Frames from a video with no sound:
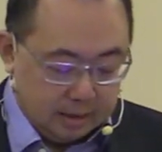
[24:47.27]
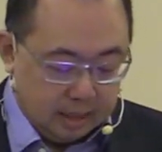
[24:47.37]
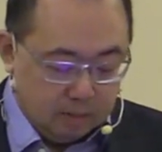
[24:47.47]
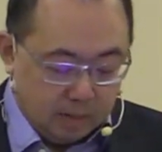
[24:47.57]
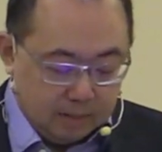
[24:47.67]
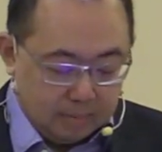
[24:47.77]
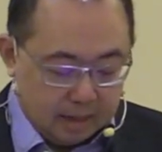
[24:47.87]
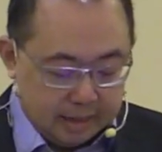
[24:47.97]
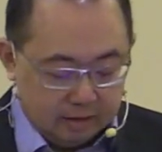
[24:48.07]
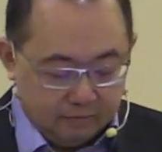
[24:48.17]
In my
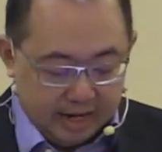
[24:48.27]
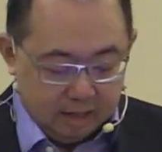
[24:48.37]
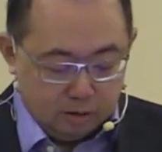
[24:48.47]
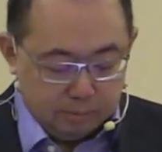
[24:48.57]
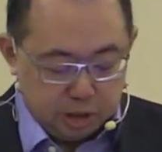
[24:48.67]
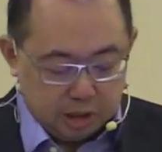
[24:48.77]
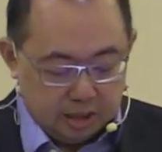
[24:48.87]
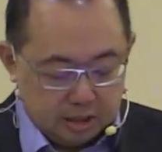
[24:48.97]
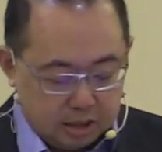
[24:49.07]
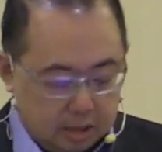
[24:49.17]
mind, a valuable
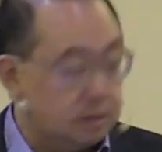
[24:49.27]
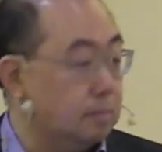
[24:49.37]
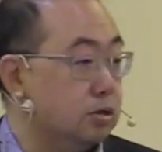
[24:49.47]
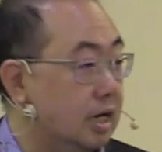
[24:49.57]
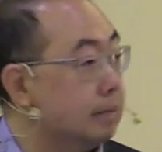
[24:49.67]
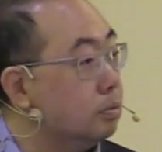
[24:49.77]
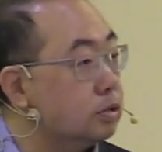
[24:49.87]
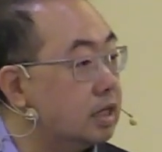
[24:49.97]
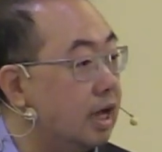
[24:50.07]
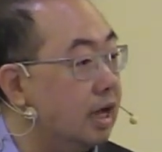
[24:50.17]
machine deserves the most
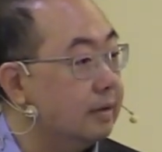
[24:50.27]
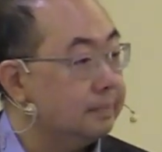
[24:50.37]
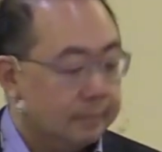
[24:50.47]
utmost care.